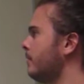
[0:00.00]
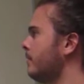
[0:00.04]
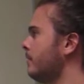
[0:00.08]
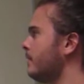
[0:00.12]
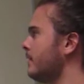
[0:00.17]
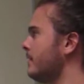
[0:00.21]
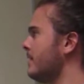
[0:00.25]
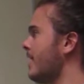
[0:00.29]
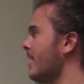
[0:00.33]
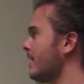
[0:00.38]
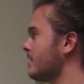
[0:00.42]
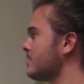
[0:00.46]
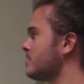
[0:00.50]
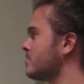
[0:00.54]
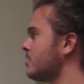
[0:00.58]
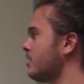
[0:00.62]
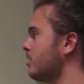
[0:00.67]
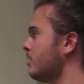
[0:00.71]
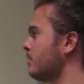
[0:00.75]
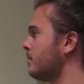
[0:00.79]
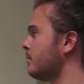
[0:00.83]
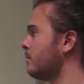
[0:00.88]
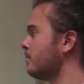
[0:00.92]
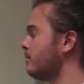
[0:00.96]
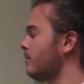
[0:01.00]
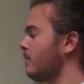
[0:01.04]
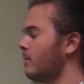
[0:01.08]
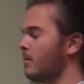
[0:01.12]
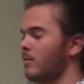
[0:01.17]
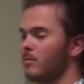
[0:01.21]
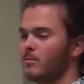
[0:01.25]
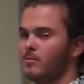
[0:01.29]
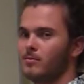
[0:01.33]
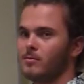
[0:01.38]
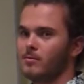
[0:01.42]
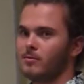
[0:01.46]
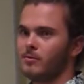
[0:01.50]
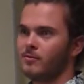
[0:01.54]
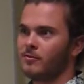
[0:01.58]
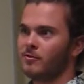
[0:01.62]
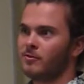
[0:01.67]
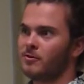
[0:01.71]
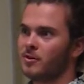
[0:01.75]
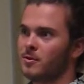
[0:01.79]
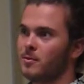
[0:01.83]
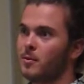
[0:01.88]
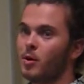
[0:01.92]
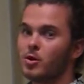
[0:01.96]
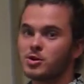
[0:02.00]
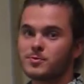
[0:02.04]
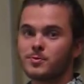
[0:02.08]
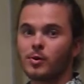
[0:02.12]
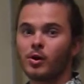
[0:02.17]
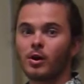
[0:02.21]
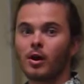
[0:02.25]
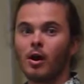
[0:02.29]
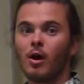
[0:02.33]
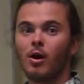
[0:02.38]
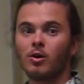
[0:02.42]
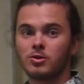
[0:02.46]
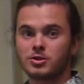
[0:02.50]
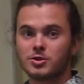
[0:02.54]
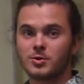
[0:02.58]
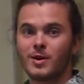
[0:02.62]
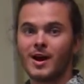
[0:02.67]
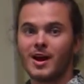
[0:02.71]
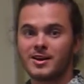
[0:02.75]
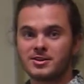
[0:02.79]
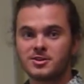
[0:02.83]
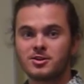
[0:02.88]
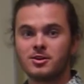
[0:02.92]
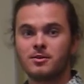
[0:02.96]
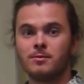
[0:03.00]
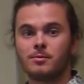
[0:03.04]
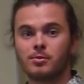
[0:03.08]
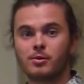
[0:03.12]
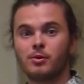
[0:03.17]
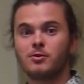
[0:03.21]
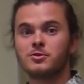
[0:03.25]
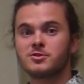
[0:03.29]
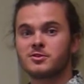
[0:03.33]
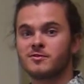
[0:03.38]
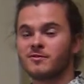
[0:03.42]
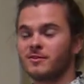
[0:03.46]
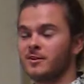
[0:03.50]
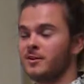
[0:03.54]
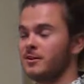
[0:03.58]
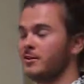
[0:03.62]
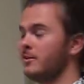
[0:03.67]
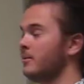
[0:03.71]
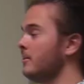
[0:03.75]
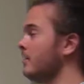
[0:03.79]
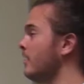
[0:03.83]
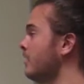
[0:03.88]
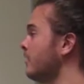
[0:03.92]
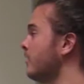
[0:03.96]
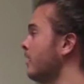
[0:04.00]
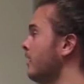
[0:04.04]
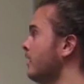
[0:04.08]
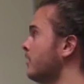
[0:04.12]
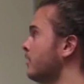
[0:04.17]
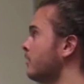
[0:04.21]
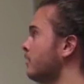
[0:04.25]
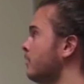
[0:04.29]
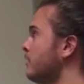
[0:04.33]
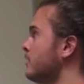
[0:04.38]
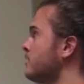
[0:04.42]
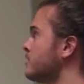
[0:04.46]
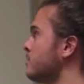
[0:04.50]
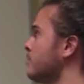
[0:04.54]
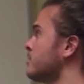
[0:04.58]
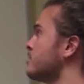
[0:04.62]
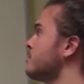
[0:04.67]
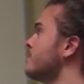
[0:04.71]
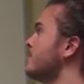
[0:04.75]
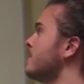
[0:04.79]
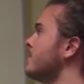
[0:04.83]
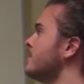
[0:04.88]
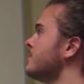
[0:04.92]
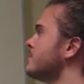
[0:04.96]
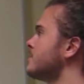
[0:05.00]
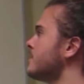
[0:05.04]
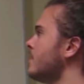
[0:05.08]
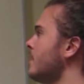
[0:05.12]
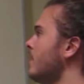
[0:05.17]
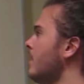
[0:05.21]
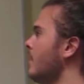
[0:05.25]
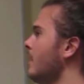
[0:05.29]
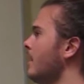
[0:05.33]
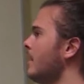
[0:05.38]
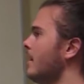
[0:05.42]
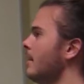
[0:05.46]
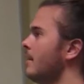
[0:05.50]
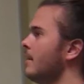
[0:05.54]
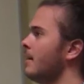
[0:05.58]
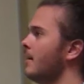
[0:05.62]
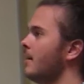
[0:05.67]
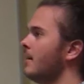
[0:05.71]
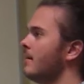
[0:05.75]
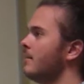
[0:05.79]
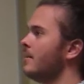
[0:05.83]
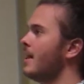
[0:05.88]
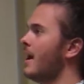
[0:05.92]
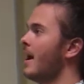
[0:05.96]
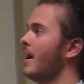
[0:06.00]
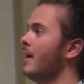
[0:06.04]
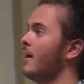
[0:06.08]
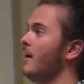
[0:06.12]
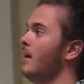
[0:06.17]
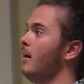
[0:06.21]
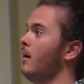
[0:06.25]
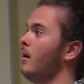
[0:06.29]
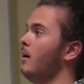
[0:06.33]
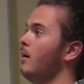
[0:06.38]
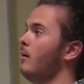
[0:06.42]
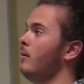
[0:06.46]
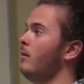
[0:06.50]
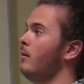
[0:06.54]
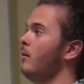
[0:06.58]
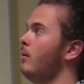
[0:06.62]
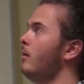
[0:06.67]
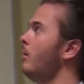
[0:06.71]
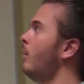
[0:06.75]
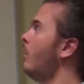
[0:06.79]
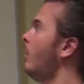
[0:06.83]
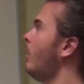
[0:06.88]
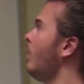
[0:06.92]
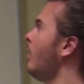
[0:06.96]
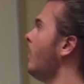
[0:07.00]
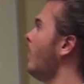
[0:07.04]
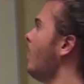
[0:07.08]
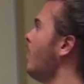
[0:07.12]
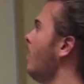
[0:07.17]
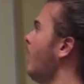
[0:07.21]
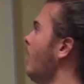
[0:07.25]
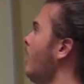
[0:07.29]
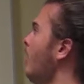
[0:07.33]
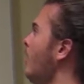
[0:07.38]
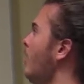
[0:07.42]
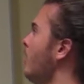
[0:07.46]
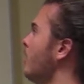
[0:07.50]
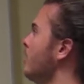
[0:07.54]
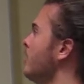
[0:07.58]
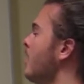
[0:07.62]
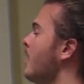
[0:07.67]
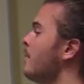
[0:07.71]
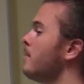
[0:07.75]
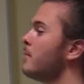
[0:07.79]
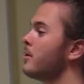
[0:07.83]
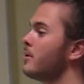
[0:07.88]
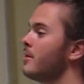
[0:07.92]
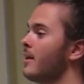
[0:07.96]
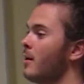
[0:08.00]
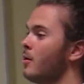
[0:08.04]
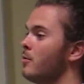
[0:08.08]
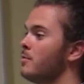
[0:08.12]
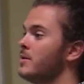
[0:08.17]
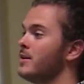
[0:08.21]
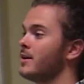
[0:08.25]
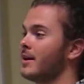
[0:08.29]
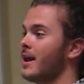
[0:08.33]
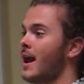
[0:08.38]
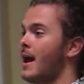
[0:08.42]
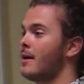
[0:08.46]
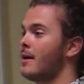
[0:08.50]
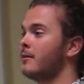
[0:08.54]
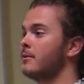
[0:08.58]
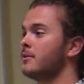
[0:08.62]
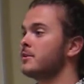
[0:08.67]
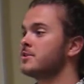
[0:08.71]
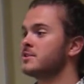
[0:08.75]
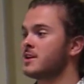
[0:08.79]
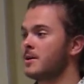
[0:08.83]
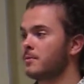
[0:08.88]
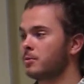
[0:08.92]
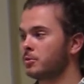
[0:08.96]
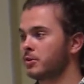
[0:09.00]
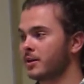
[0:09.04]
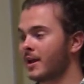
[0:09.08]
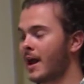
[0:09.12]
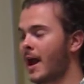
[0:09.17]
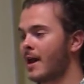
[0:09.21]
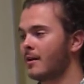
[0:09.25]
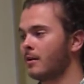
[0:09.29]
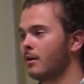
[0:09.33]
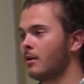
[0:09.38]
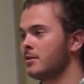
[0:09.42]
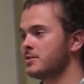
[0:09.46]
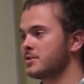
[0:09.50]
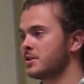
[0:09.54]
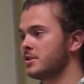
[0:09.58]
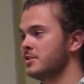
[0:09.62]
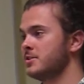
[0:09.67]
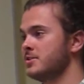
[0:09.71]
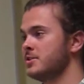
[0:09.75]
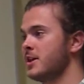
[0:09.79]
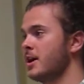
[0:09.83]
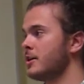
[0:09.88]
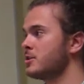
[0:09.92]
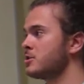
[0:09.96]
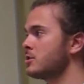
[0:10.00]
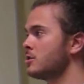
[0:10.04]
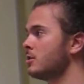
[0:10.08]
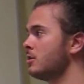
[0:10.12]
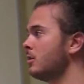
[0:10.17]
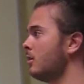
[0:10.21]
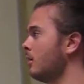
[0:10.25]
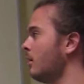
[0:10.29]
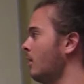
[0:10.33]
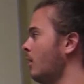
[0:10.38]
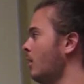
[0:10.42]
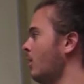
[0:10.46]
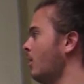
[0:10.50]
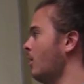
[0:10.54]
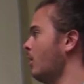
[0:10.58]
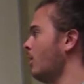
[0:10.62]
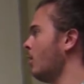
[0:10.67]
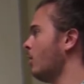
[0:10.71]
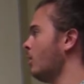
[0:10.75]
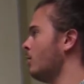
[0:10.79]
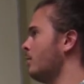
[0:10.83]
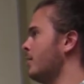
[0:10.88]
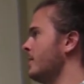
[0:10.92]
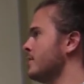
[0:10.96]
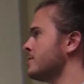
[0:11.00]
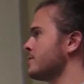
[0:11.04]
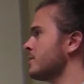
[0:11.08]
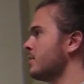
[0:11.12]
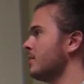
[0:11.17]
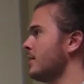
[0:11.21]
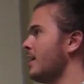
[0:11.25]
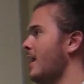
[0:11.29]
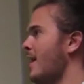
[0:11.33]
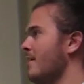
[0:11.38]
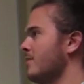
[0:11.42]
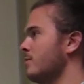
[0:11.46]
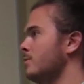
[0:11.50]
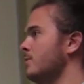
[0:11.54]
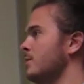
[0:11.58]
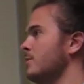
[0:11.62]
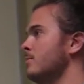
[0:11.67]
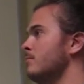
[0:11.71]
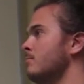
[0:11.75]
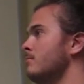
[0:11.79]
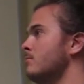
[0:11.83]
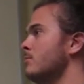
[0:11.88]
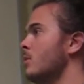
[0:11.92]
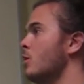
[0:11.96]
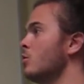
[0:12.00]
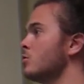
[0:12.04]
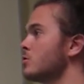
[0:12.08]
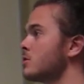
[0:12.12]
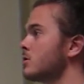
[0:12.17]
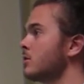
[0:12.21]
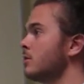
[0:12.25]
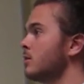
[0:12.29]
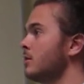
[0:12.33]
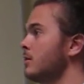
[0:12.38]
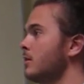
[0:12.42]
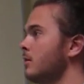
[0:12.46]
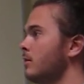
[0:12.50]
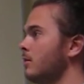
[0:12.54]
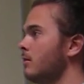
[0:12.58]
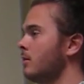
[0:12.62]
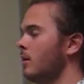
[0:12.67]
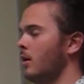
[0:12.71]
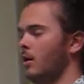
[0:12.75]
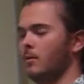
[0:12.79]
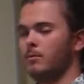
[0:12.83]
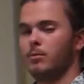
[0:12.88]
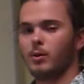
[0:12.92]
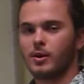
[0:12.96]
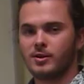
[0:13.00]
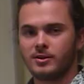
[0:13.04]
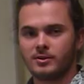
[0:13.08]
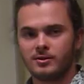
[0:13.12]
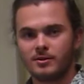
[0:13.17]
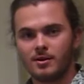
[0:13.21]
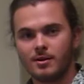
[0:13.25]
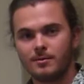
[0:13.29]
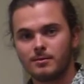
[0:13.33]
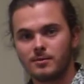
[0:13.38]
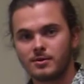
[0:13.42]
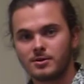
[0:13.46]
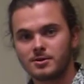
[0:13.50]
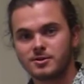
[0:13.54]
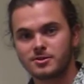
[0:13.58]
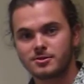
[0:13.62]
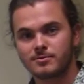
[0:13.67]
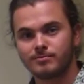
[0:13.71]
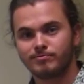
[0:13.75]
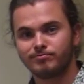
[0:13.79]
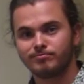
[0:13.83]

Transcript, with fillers: the next term, for the most part, also has to approach infinity and increase, which means that a number that would be a counterexample to Catalan's conjecture would basically have to be mostly abundant numbers.